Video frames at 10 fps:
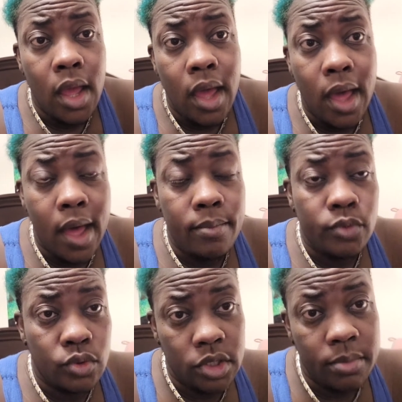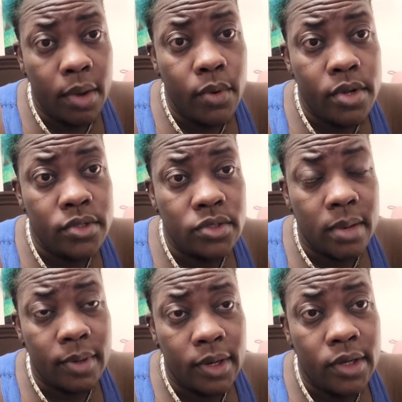Don't take my words,
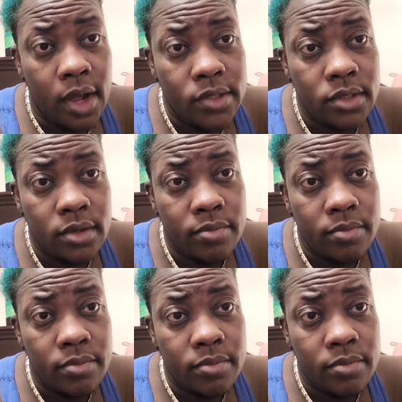I'm not a doctor,